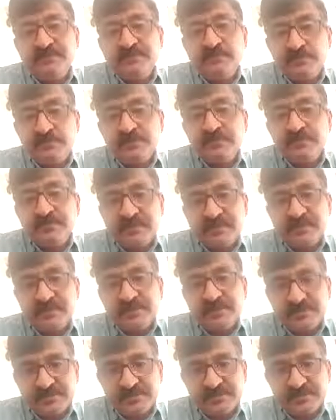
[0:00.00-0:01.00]

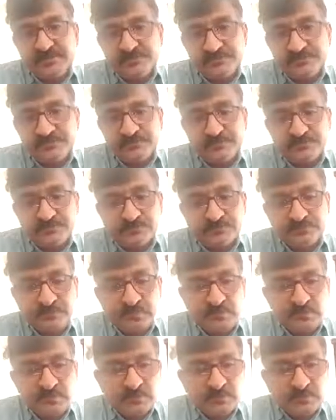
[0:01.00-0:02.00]
fusospirochete.
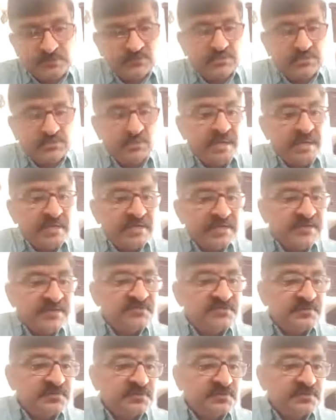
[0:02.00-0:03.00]
So any
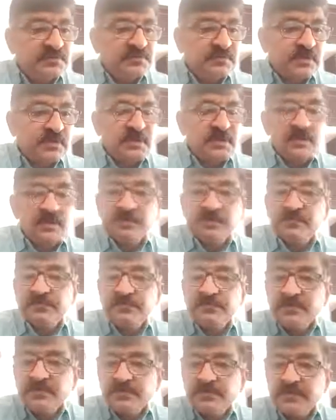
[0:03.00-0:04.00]

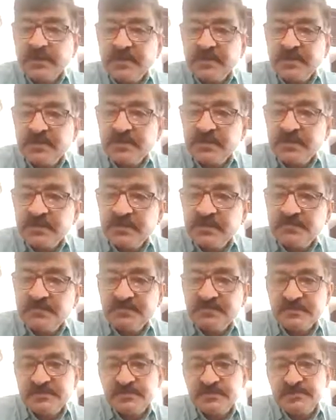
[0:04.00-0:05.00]
fusospirochetal
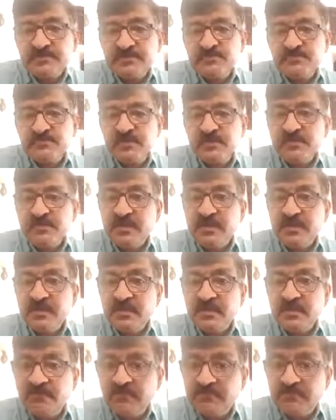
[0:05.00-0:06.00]
infections will be
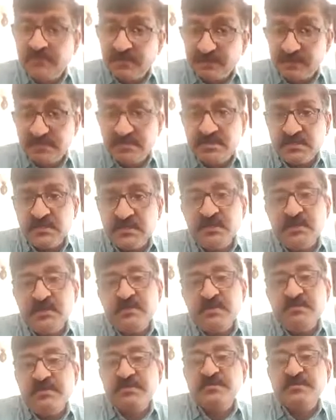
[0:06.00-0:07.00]
fatal
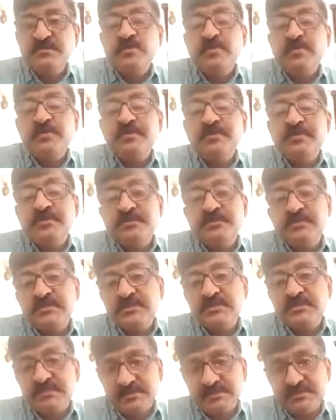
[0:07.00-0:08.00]
and it's not being
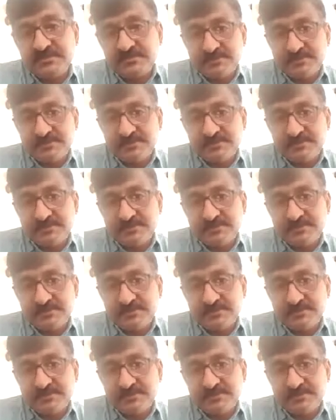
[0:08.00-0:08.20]
treated